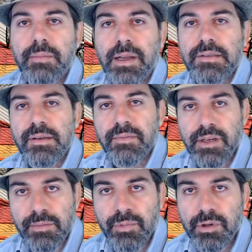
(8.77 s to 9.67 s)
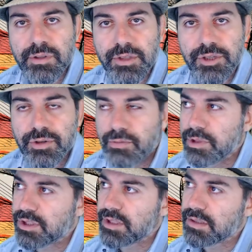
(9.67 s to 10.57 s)
some very important issue, which
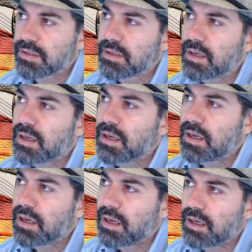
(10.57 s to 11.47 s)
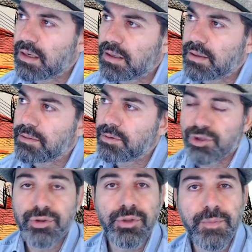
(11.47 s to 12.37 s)
is it
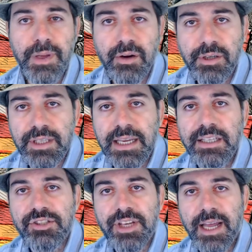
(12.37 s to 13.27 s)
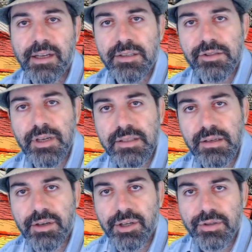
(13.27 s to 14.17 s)
should be our daily challenge as a
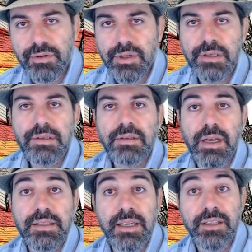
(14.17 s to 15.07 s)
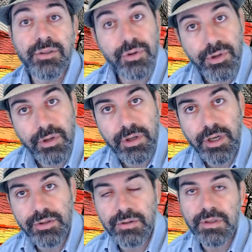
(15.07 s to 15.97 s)
cartoonist, as an editorial
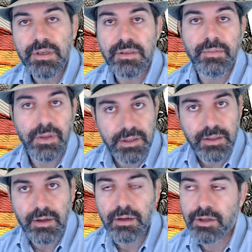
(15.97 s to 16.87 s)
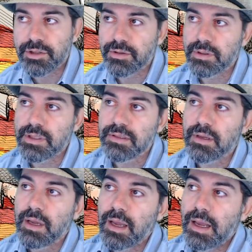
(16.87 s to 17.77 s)
cartoonist, as a political cartoonist,
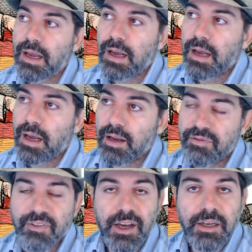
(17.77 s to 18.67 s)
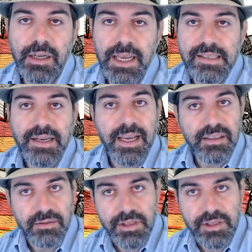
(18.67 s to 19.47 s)
and finally as an activist.